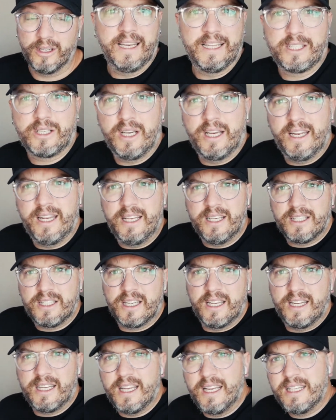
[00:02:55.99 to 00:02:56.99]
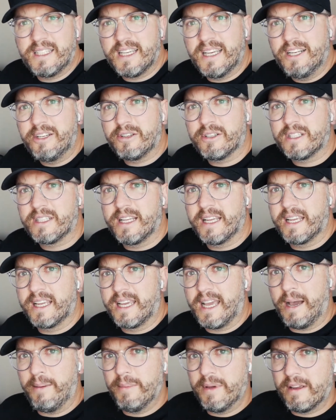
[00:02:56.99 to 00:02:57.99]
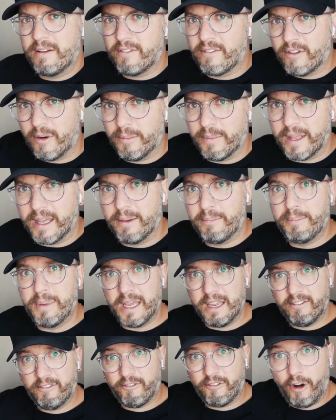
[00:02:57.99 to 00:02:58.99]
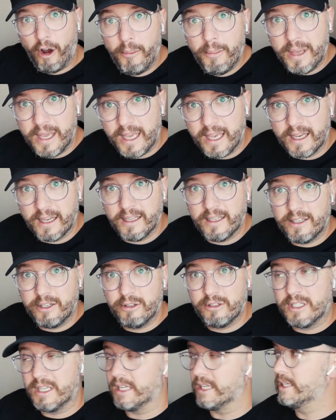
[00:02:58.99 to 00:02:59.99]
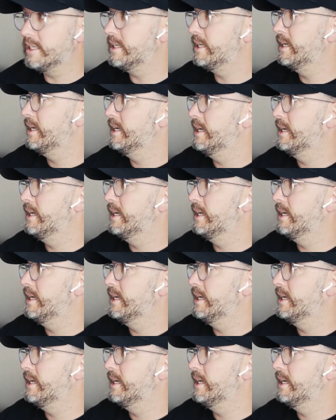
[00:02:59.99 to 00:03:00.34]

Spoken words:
It is interesting coming from there, being from here, New Zealand,